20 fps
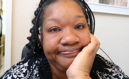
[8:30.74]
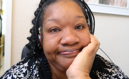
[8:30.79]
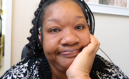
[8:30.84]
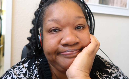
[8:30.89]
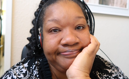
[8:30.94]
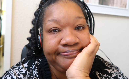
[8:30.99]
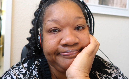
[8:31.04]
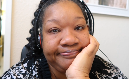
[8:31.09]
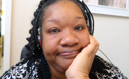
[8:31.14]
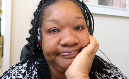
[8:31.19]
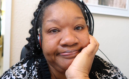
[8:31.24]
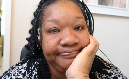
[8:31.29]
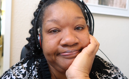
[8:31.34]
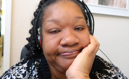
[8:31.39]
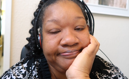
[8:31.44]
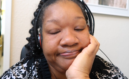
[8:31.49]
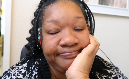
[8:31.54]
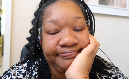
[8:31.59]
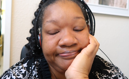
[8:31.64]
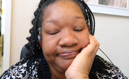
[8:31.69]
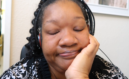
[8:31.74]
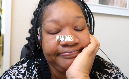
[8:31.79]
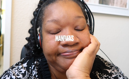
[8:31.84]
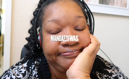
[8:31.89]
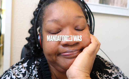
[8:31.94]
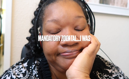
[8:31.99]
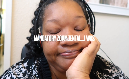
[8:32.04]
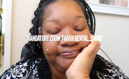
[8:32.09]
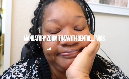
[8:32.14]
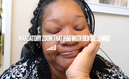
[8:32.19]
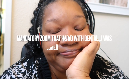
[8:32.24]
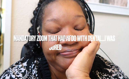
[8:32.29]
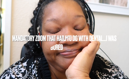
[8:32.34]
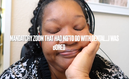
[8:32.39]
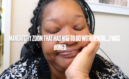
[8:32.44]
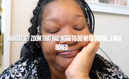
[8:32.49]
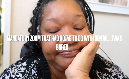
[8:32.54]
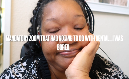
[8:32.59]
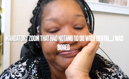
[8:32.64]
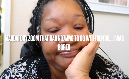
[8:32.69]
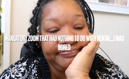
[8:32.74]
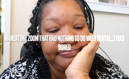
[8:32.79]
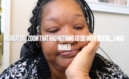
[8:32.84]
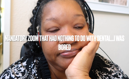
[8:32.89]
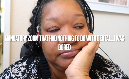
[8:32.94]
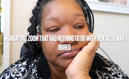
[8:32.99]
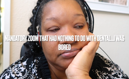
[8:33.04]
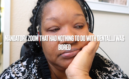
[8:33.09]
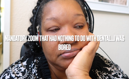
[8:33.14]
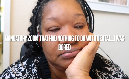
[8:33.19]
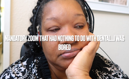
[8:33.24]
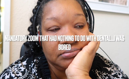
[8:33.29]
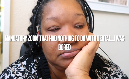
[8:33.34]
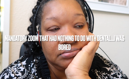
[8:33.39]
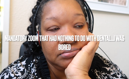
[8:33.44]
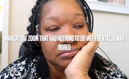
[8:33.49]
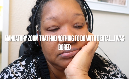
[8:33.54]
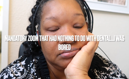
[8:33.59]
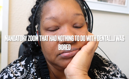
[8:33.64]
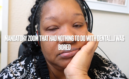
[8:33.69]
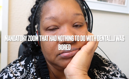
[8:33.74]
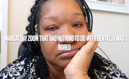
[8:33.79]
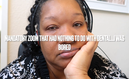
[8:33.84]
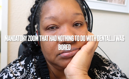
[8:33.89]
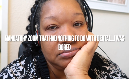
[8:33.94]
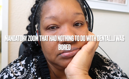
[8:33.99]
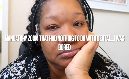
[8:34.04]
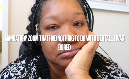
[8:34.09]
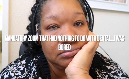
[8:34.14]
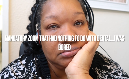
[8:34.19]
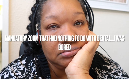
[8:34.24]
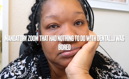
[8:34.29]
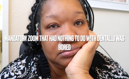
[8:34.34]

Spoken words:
No one is speaking in this clip.